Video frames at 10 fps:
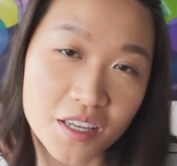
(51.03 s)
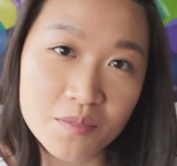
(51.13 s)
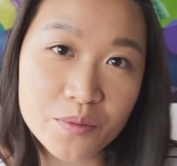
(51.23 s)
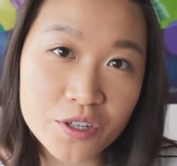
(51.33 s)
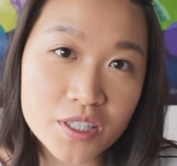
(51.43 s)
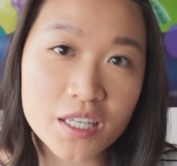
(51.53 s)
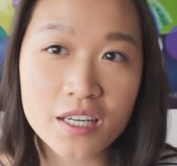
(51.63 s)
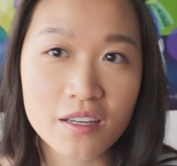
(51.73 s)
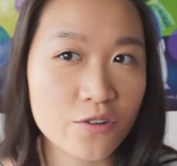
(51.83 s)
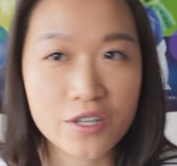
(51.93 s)
in
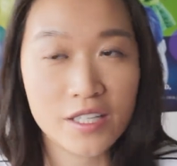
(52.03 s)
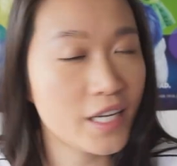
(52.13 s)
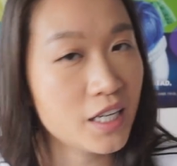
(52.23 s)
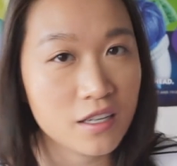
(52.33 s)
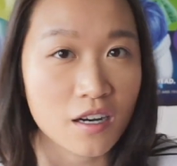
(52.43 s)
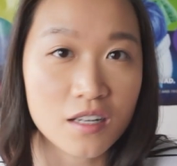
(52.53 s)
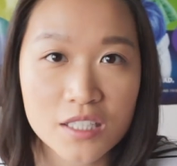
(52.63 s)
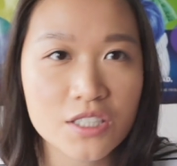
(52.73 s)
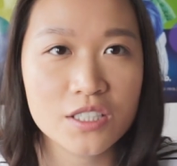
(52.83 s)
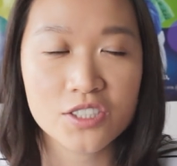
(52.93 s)
Berkeley or in any
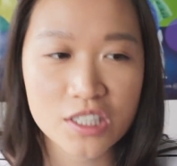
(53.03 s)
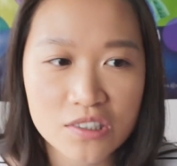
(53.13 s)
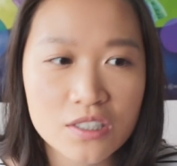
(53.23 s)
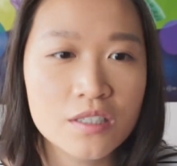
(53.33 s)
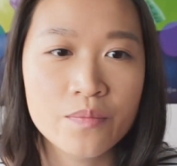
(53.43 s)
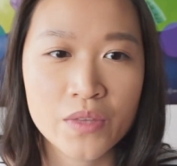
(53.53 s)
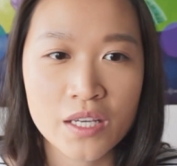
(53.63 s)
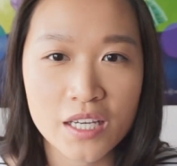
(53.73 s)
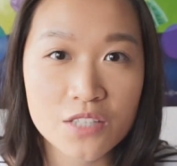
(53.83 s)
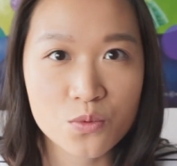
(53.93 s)
college in general
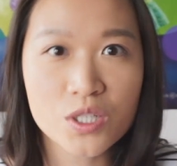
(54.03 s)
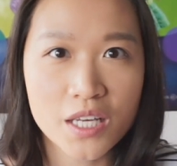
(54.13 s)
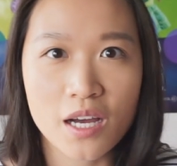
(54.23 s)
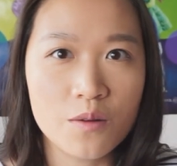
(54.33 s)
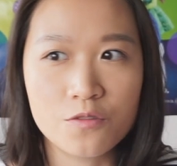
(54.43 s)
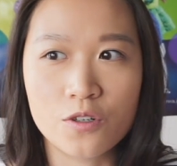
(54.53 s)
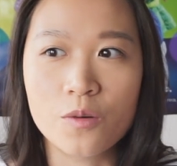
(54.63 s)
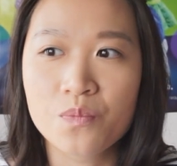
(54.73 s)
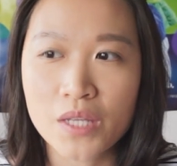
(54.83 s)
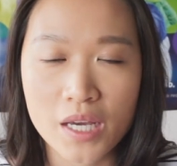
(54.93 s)
is really helpful.